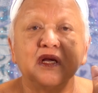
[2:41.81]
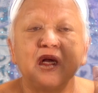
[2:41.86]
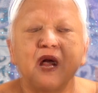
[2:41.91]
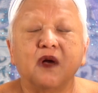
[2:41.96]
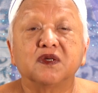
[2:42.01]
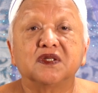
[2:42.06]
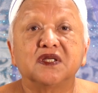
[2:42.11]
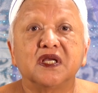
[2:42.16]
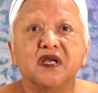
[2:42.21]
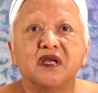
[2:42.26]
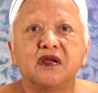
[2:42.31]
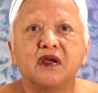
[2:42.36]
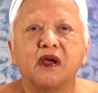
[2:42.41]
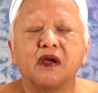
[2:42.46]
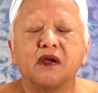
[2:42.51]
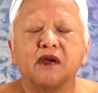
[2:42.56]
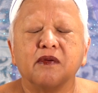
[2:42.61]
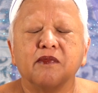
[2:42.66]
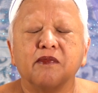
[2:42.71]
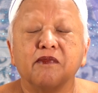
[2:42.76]
Housing
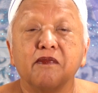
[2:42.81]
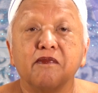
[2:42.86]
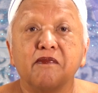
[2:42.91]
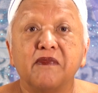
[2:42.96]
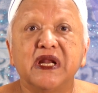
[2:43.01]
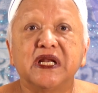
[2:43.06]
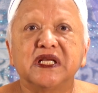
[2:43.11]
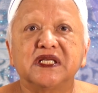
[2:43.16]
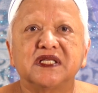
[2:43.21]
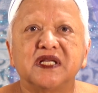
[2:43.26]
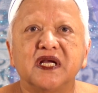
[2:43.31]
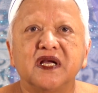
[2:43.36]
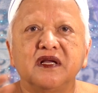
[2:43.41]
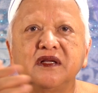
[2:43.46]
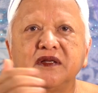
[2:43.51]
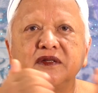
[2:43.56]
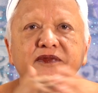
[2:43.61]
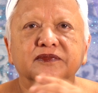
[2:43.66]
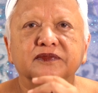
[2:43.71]
Minister?